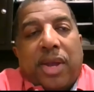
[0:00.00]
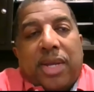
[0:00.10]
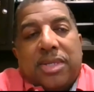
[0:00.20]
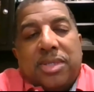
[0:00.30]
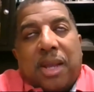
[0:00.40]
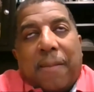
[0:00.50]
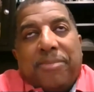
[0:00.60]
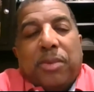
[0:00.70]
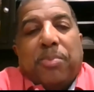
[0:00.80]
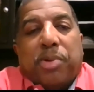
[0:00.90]
as
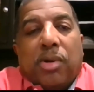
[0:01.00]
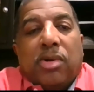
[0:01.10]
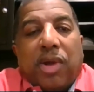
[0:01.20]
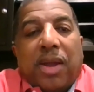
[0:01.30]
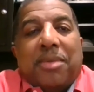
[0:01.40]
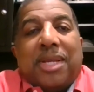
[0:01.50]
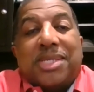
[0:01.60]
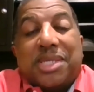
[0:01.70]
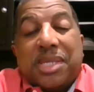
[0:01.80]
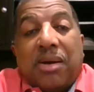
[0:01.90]
the program
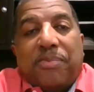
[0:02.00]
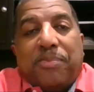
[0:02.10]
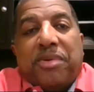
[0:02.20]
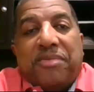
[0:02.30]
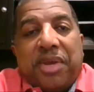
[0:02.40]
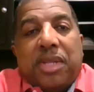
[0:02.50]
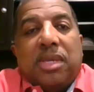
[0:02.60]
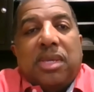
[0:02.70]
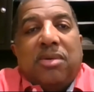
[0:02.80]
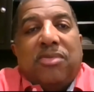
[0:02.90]
itself
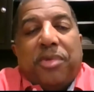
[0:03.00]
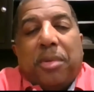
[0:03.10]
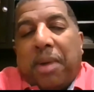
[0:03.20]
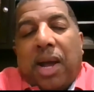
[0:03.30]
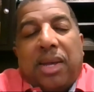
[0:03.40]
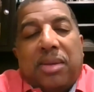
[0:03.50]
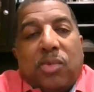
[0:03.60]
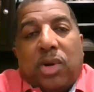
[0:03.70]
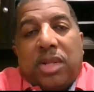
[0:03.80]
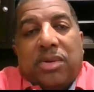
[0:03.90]
preventing you from buying
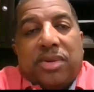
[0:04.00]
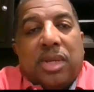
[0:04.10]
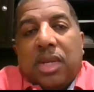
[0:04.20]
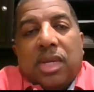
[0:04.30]
one or